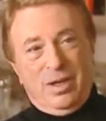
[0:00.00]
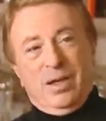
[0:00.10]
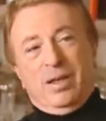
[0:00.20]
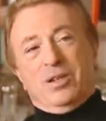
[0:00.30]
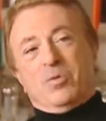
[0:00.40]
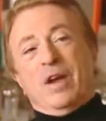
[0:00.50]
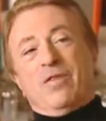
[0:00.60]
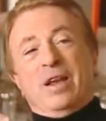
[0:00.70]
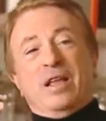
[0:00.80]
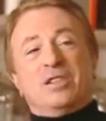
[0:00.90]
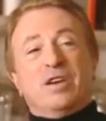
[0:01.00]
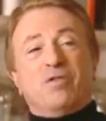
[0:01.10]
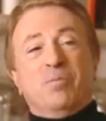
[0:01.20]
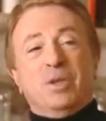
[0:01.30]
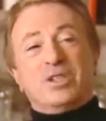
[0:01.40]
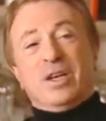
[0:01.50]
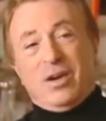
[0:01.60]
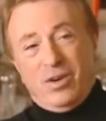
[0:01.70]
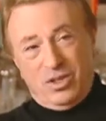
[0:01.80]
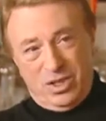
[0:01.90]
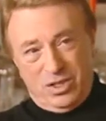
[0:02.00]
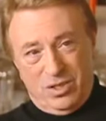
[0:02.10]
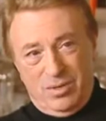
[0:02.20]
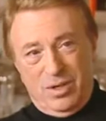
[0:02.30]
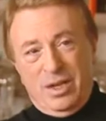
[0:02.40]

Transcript: His wife had had several miscarriages,